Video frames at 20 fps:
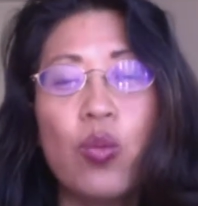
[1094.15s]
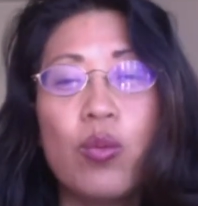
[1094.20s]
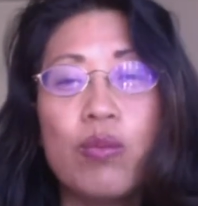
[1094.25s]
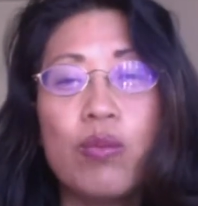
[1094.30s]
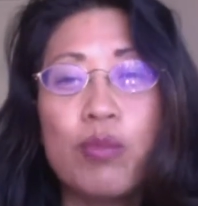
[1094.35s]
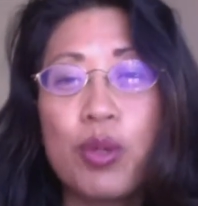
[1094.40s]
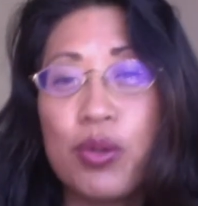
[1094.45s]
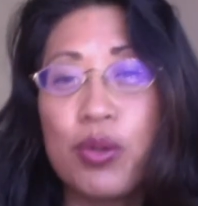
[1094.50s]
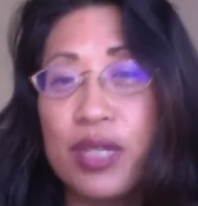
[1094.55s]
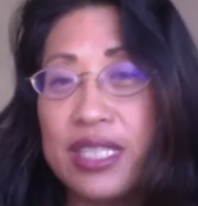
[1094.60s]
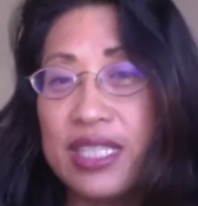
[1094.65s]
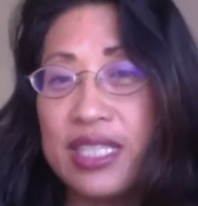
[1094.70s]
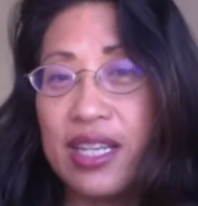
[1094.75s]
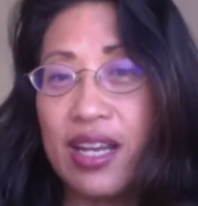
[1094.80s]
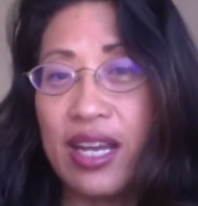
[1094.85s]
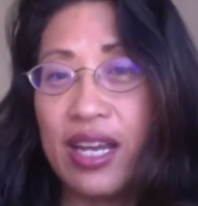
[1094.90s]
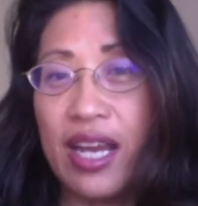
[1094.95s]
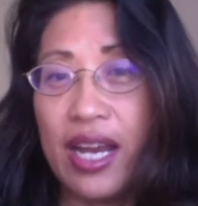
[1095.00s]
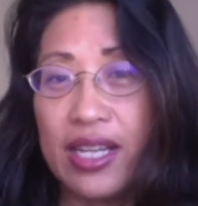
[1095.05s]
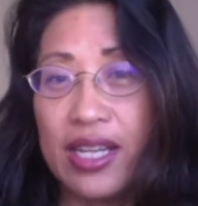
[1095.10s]
Maurice and
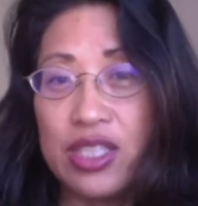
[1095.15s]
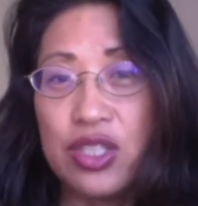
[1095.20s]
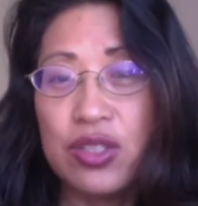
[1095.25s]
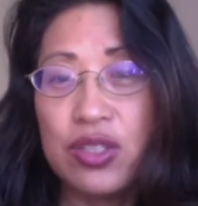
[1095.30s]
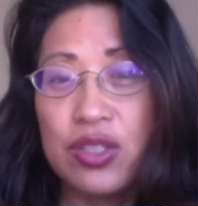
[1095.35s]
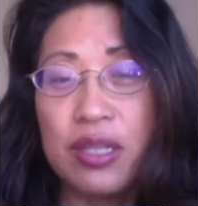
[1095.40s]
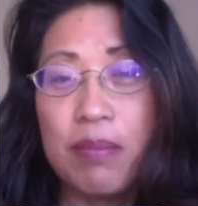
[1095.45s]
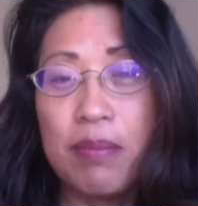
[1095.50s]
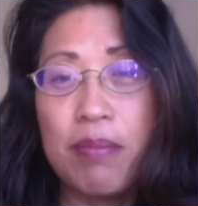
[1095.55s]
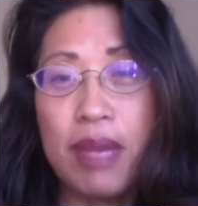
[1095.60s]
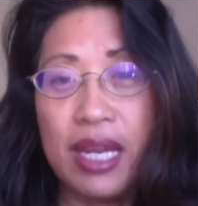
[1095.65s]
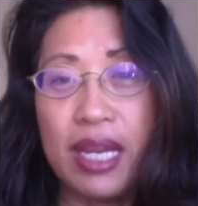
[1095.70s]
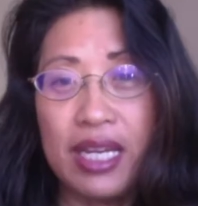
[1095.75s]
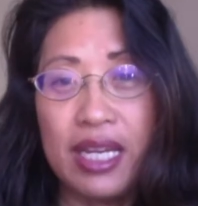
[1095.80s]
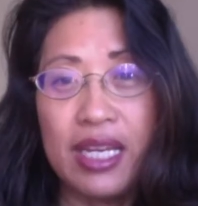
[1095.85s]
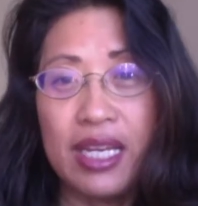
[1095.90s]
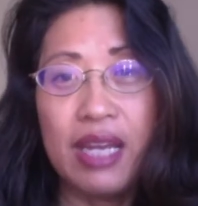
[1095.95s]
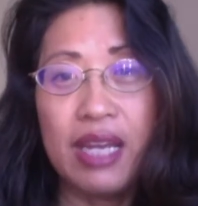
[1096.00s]
I actually made